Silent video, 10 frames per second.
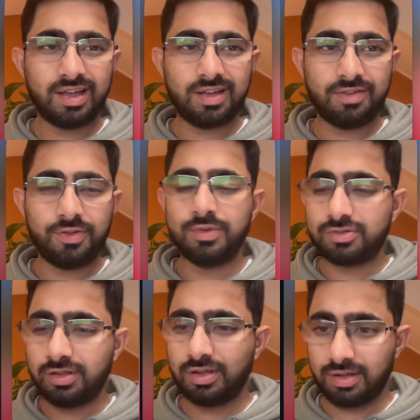Like if you
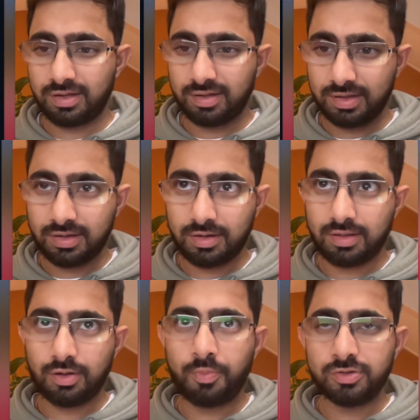install the
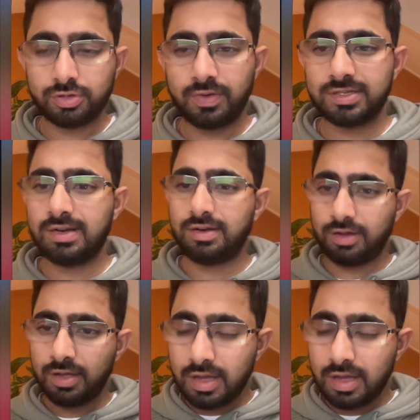open source version,